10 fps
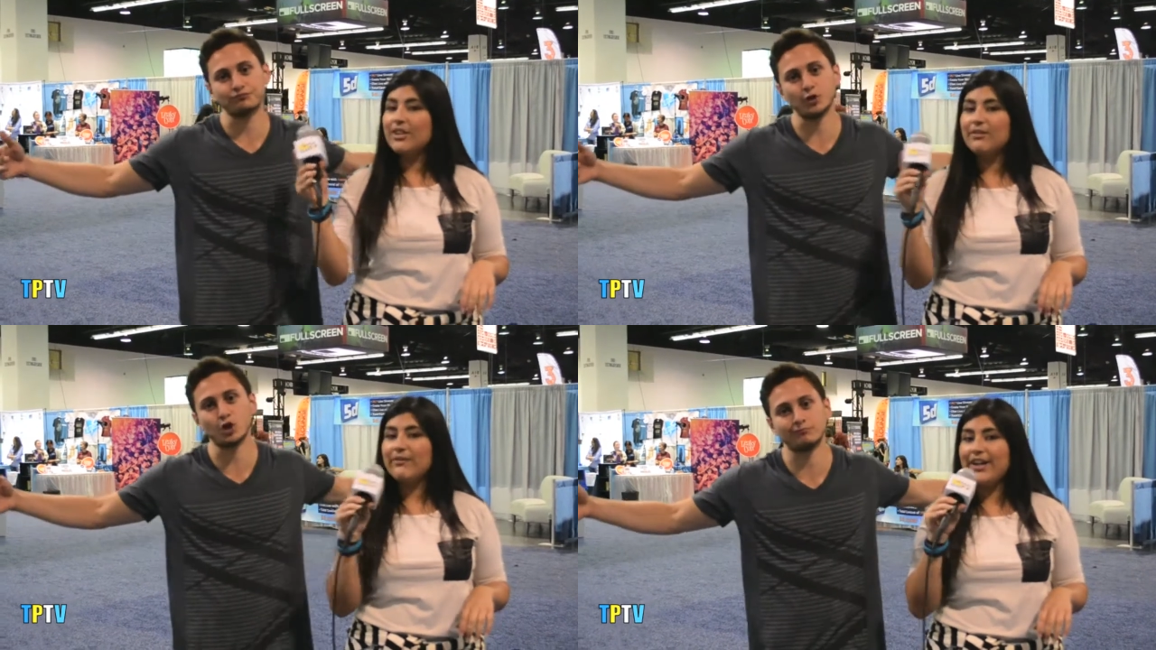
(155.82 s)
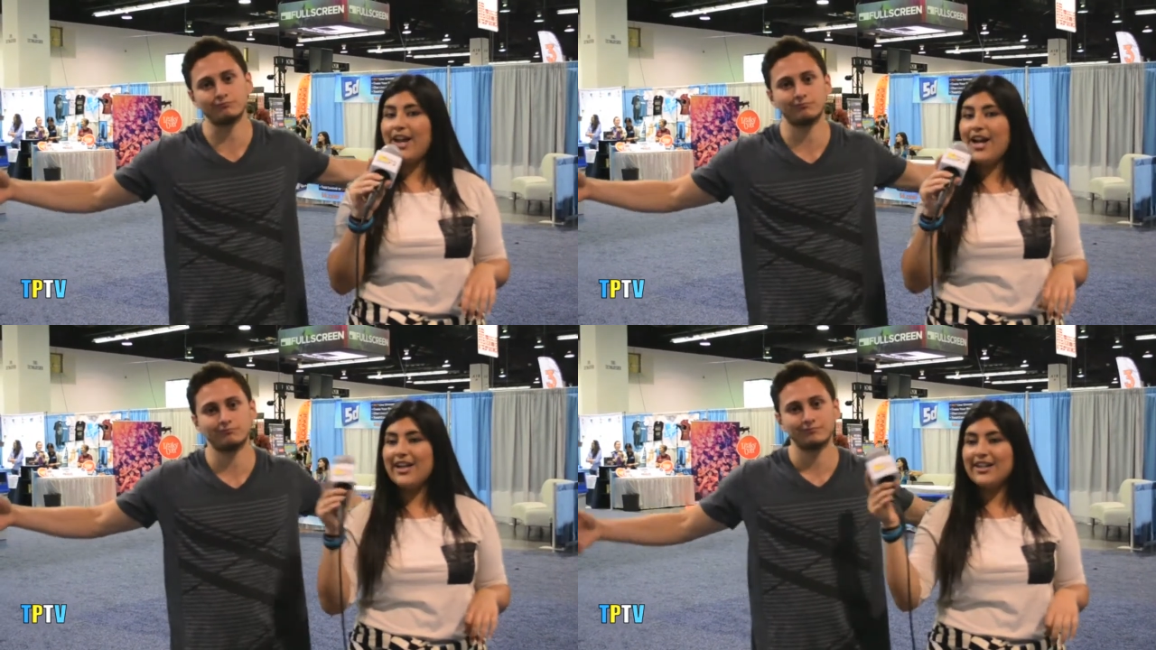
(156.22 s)

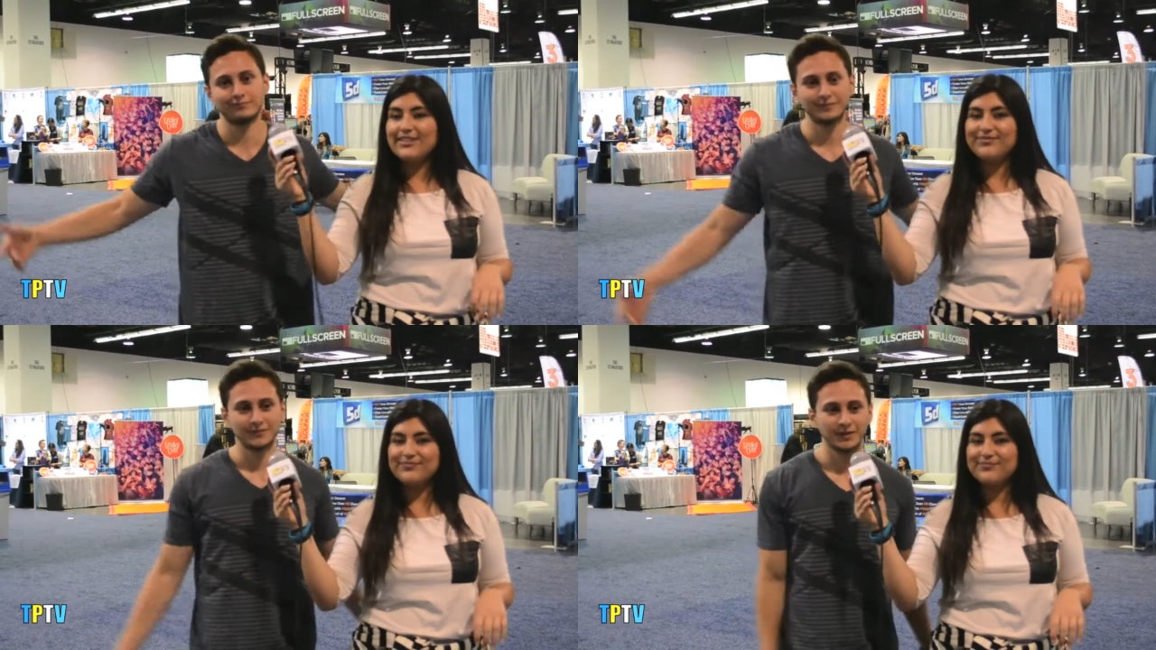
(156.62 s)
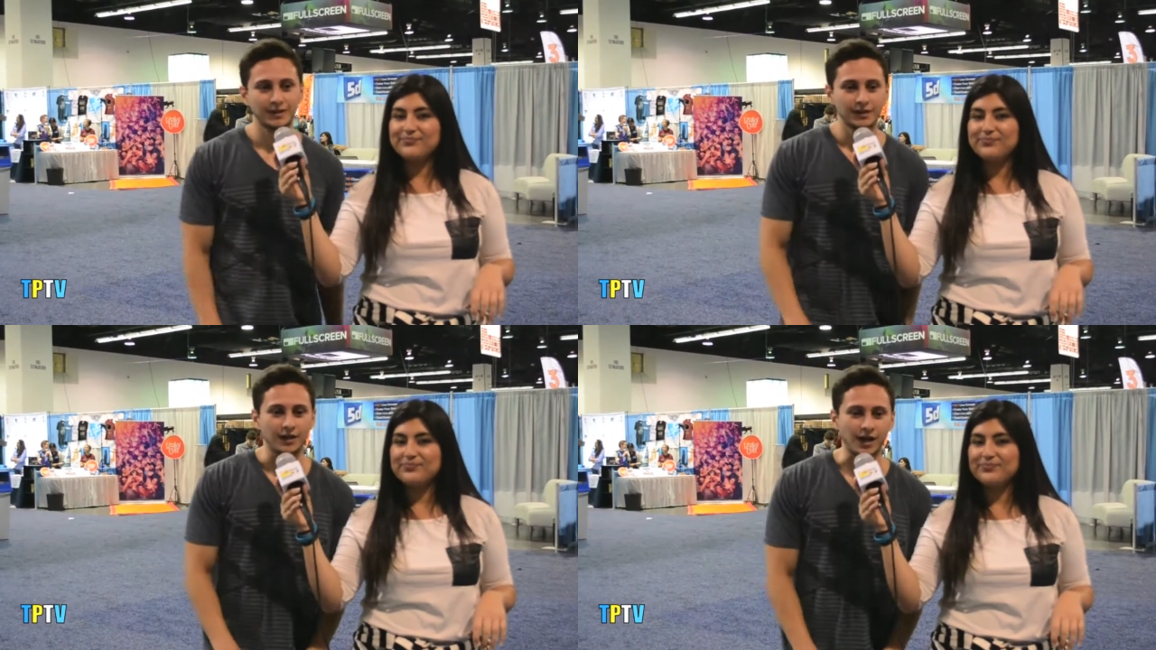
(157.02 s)
Speaker 1: Rihanna.
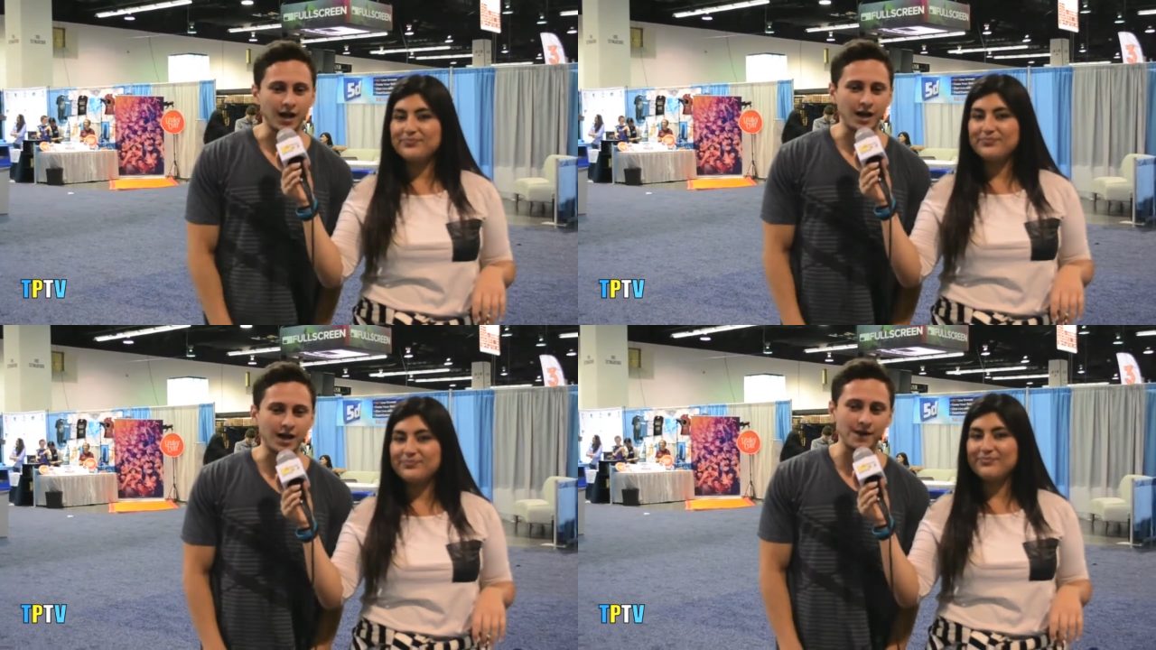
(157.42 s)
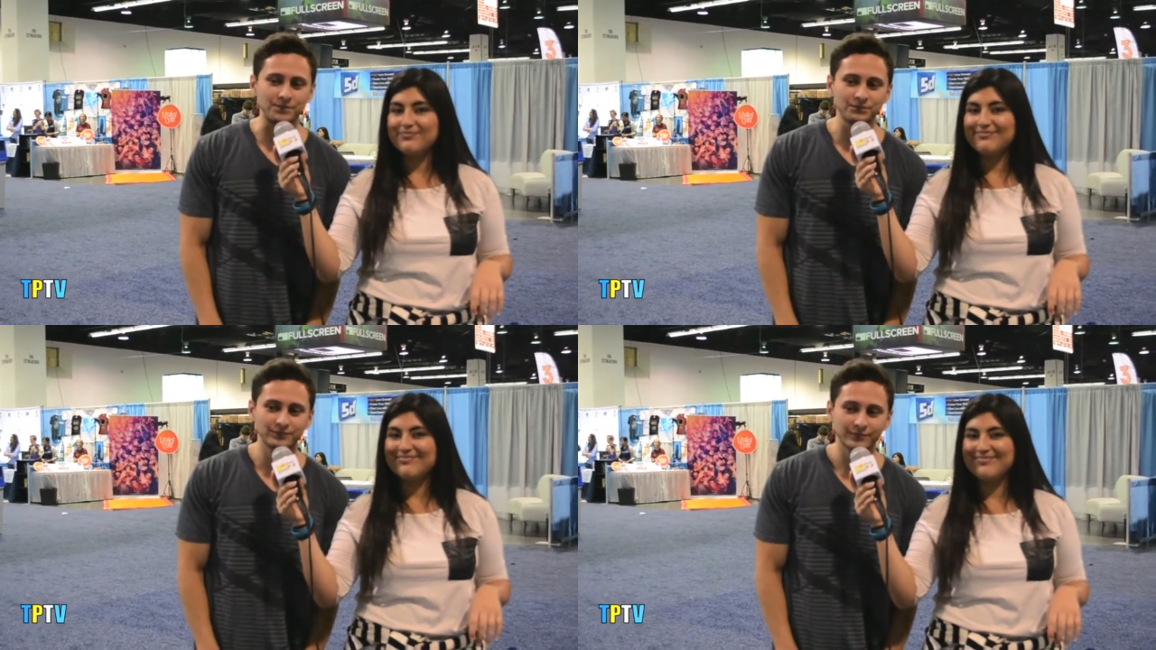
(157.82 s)

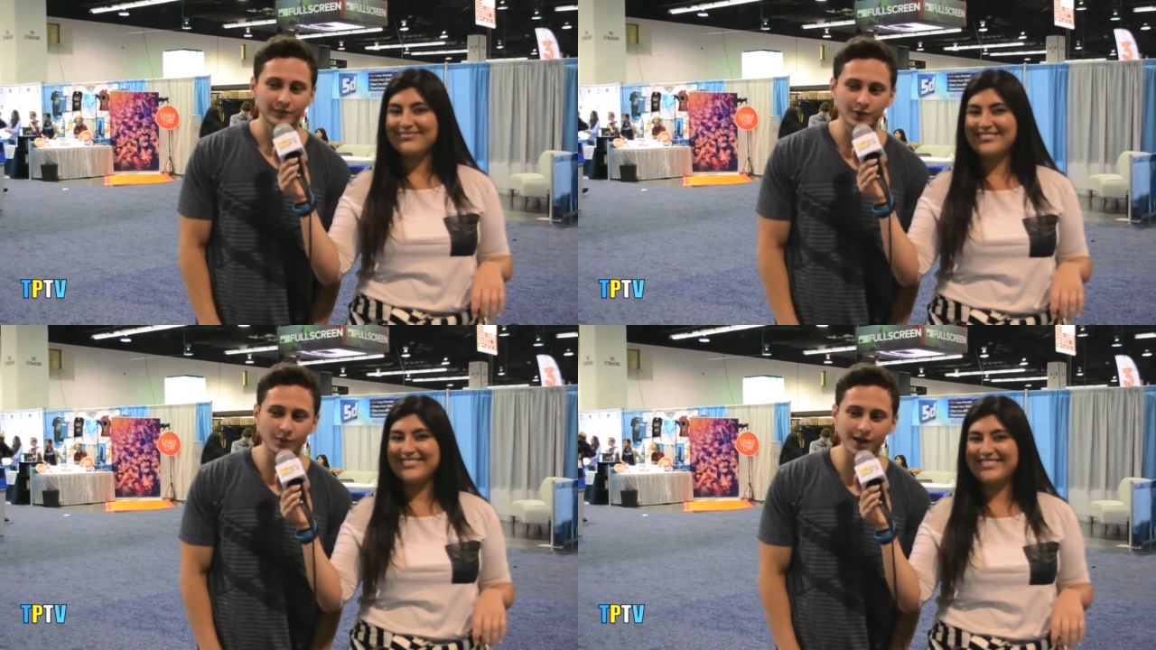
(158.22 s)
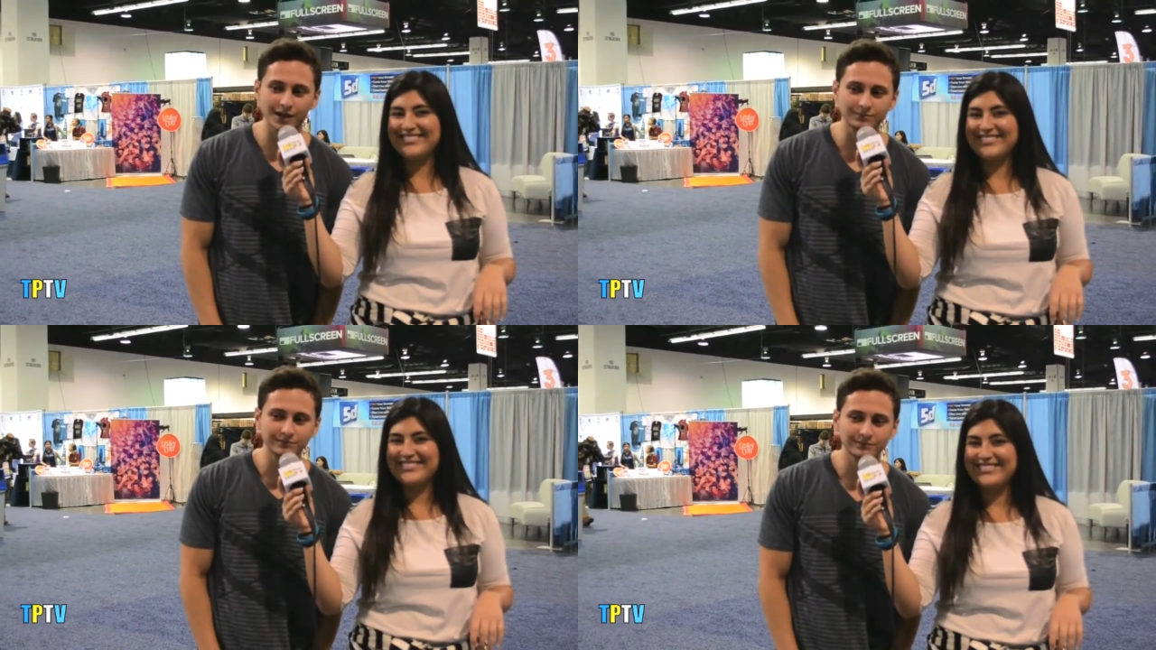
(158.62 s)
Um, you know what?